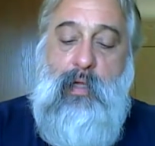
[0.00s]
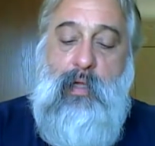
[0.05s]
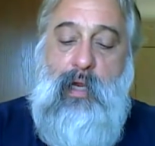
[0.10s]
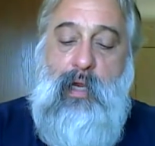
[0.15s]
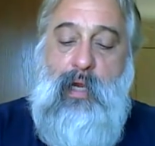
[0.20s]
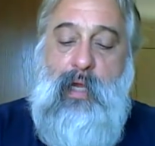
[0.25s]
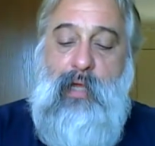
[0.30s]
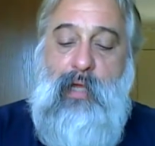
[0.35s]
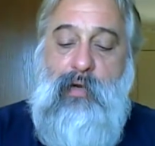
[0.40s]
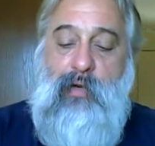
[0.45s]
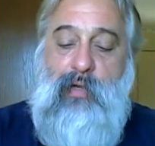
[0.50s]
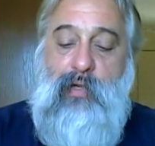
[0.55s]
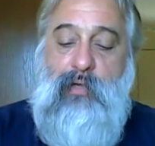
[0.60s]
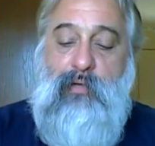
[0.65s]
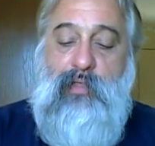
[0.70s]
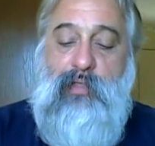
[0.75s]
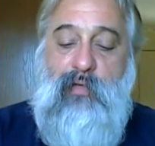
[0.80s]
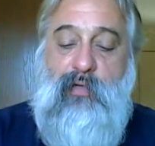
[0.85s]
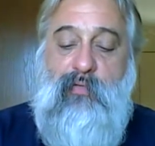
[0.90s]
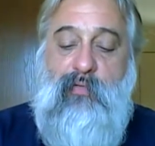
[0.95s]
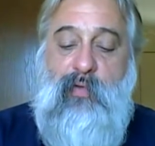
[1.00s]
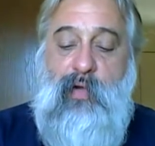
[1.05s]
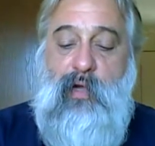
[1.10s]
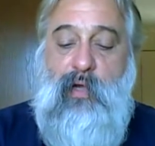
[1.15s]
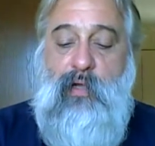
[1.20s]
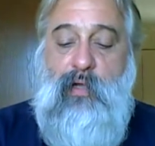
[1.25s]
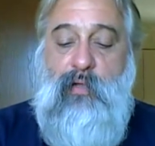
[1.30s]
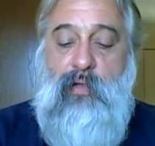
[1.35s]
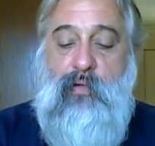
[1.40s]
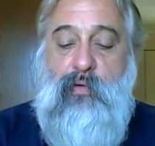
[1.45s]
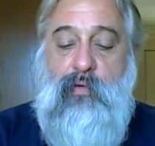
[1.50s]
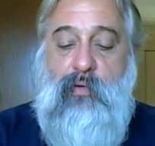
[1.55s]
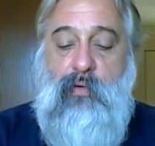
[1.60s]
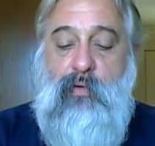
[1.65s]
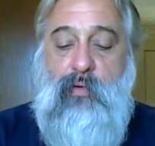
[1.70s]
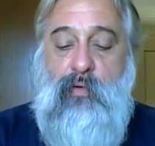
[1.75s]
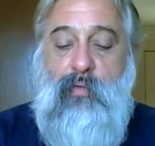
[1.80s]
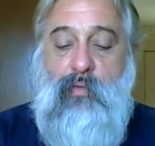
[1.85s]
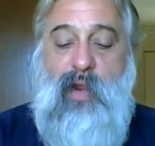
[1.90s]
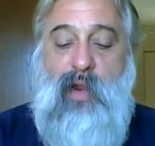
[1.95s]
allowed the use of
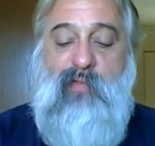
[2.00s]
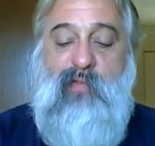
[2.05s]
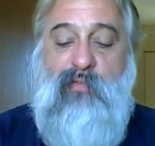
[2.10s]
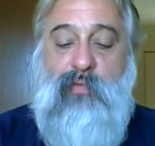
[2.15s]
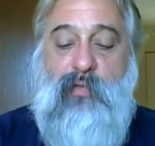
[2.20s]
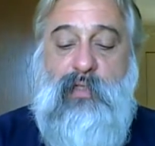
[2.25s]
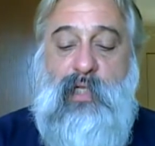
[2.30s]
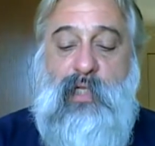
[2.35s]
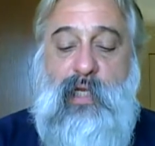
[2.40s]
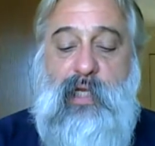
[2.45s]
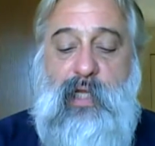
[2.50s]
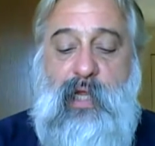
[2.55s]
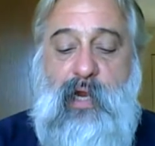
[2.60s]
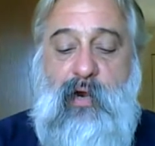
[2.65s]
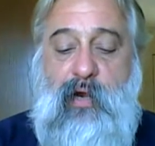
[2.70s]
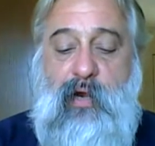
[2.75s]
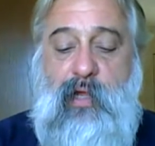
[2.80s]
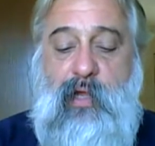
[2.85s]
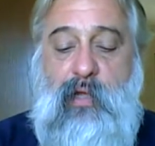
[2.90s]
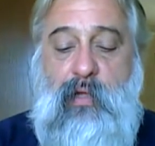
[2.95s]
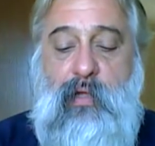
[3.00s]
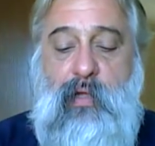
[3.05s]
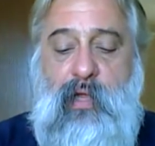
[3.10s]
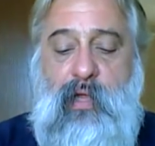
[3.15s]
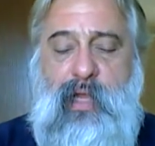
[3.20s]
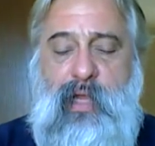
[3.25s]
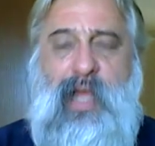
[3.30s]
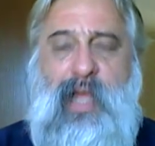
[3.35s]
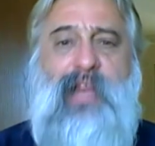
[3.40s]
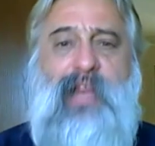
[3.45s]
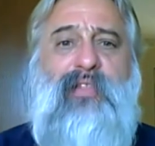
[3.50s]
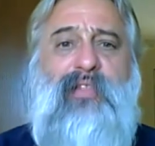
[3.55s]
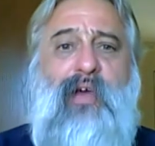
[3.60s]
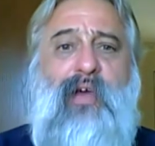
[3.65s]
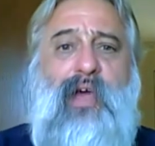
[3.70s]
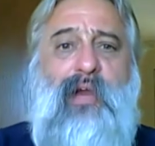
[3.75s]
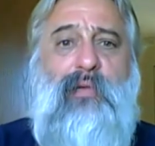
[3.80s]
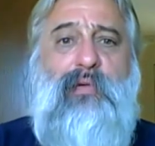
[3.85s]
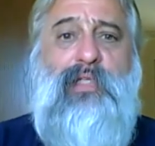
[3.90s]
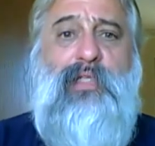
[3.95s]
rifles in the area. Kind of
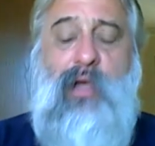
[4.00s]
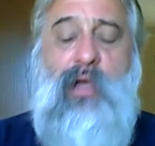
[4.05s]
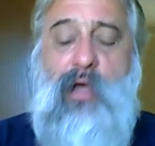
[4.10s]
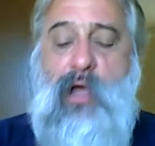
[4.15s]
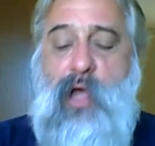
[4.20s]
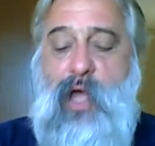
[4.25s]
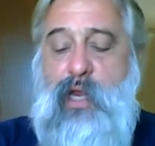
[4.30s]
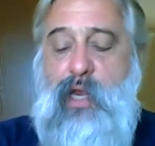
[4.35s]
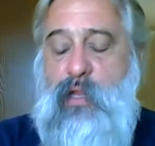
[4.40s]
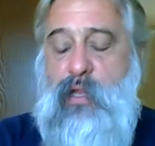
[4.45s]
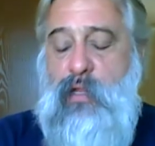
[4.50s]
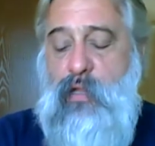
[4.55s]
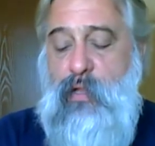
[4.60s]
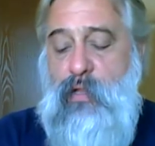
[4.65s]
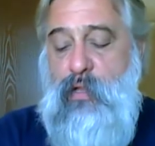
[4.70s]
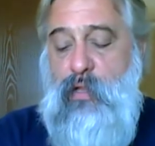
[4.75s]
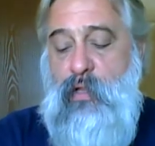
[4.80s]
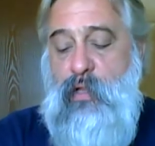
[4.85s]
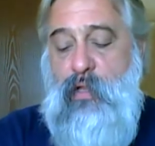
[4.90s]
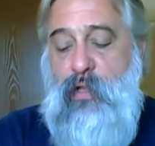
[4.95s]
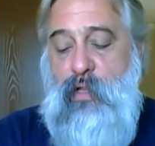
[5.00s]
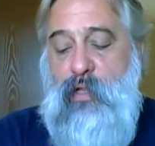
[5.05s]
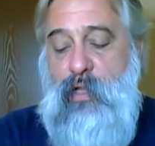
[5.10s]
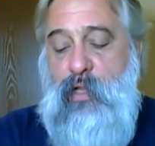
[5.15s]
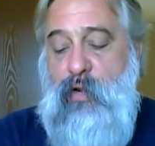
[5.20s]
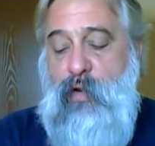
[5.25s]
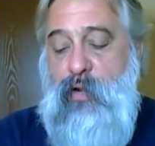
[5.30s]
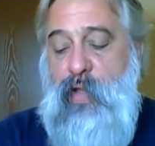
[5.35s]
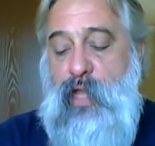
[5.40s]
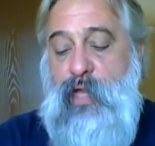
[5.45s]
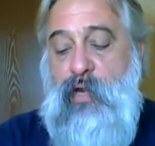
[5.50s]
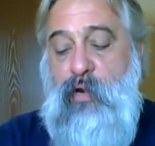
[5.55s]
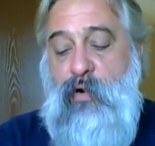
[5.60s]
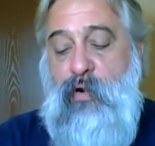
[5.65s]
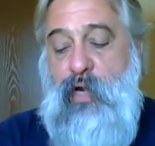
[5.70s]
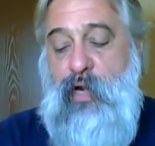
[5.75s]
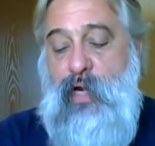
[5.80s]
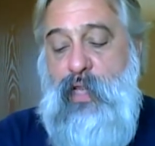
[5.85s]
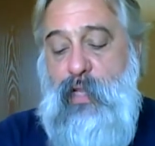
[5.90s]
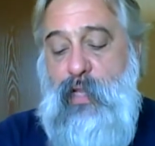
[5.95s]
thought it was odd. You know, I hadn't
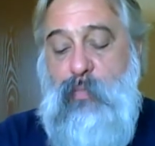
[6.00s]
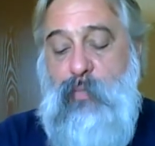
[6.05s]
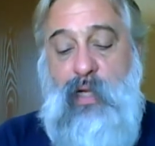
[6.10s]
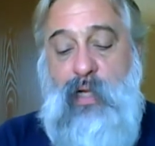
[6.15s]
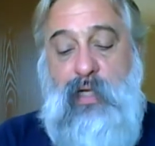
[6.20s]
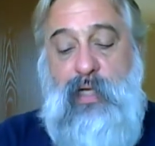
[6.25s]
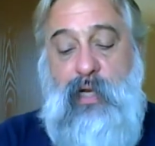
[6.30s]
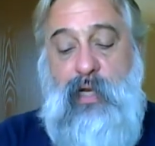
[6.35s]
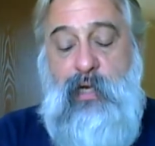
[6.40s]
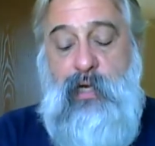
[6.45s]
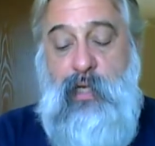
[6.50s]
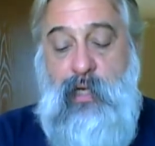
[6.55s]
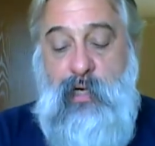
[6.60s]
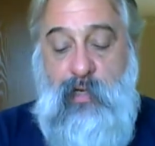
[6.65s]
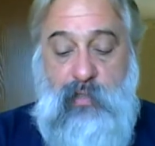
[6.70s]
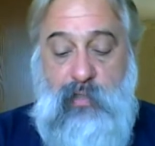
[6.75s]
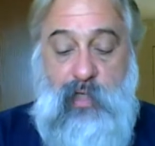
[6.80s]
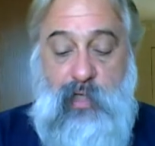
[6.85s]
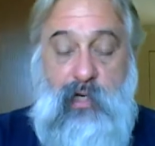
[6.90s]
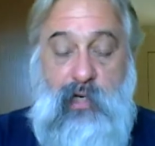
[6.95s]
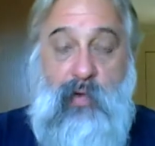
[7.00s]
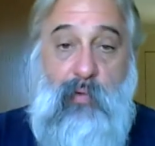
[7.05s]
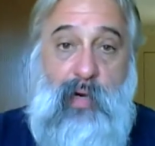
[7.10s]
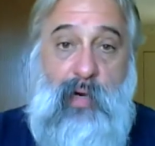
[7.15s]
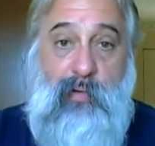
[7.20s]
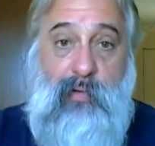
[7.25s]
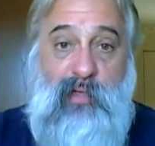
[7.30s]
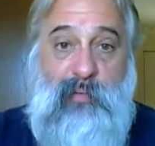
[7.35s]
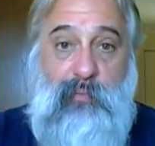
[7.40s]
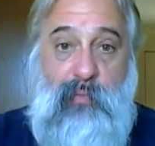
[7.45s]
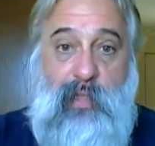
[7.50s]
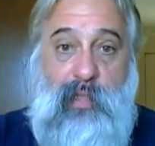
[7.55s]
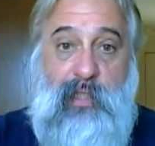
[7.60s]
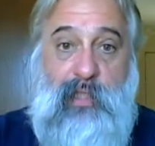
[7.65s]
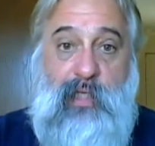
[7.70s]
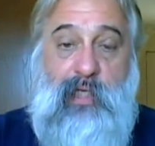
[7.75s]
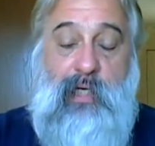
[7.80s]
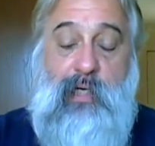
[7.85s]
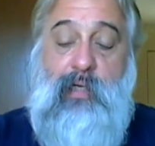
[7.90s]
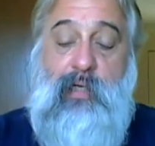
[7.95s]
heard anything about that in years. I know when I was
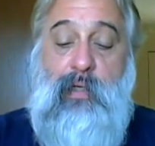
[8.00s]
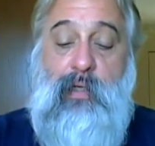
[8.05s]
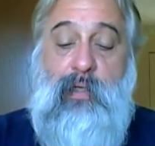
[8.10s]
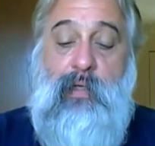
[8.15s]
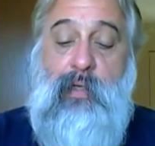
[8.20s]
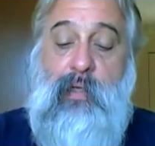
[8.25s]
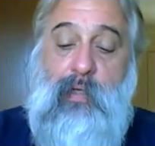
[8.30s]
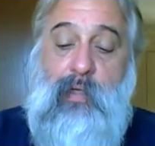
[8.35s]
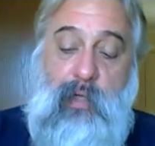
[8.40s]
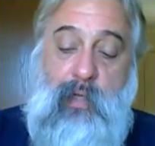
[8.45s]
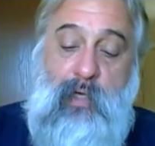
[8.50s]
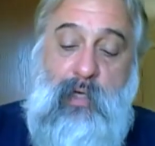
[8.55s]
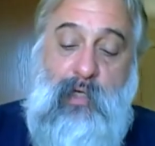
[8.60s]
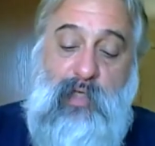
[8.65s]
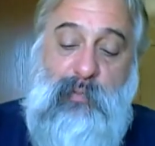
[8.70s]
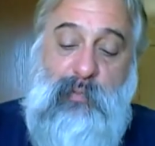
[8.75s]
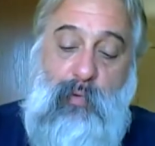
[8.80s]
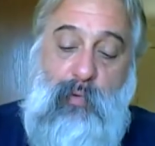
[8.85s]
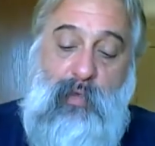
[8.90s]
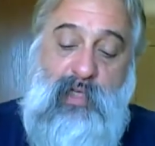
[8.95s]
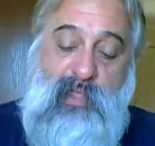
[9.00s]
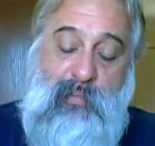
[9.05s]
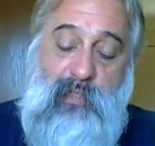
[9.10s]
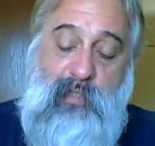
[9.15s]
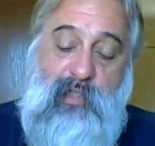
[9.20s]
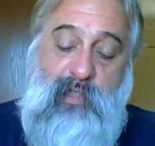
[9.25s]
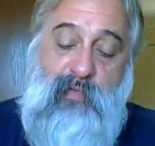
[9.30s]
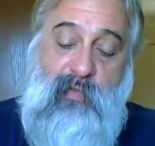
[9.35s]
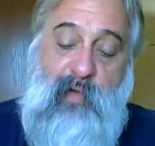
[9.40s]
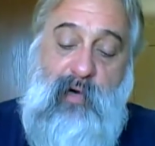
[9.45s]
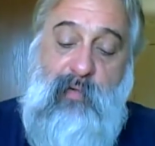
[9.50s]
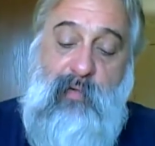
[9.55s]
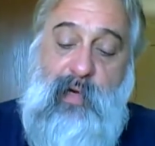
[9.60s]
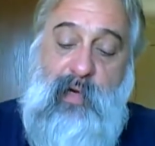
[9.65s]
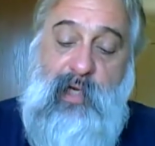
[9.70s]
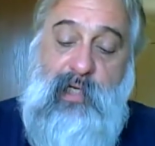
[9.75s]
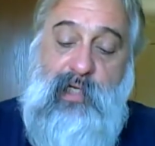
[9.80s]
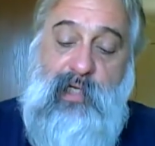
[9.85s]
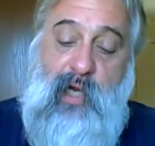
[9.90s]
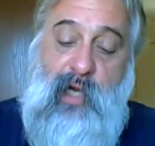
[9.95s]
president of the Sportsman's
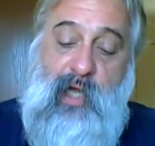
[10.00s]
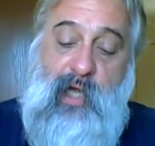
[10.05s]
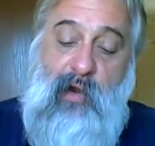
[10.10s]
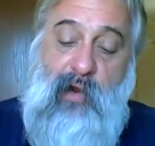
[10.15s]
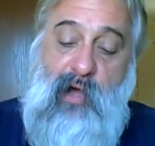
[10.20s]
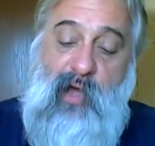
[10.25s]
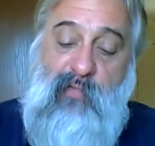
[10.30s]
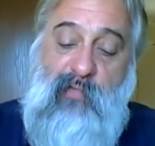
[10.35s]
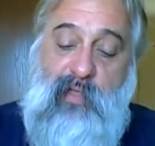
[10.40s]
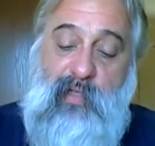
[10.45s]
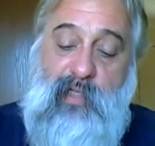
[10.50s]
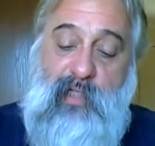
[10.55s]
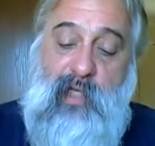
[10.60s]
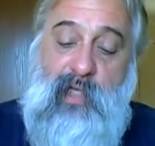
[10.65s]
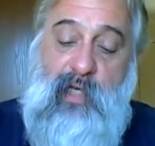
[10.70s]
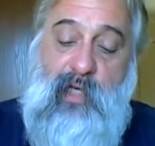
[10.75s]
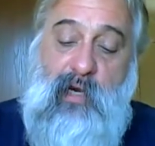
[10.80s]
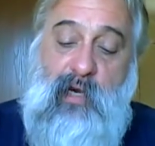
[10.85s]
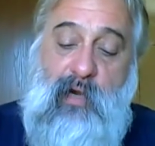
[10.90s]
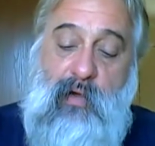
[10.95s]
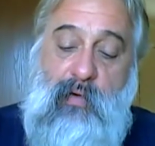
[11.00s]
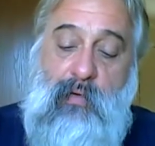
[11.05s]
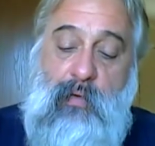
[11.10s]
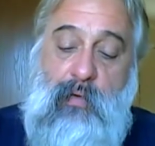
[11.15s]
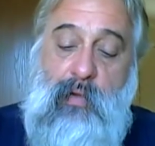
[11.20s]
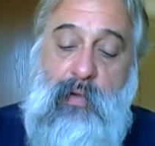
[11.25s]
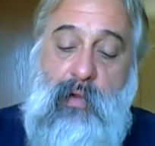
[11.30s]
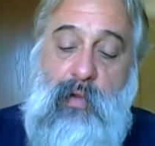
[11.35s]
Federation, I had often said, you know,